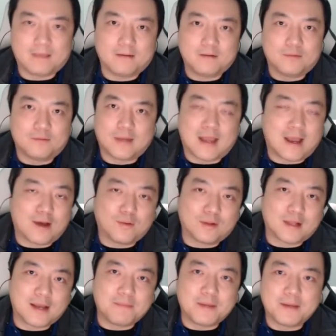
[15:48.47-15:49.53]
How will
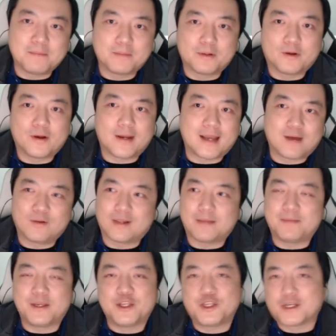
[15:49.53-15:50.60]
I be employed? How will I
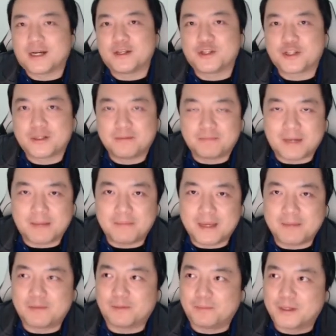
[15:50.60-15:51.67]
be judged by
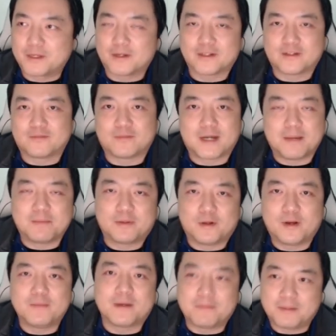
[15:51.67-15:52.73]
people because of my
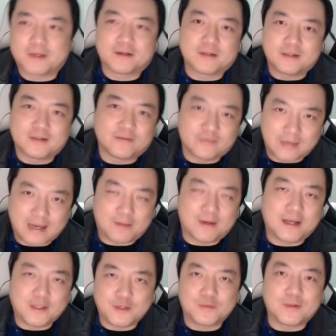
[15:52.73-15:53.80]
employment, because of how I
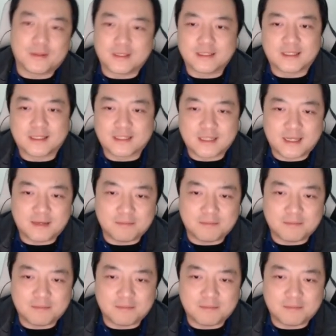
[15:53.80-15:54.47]
do in this exam?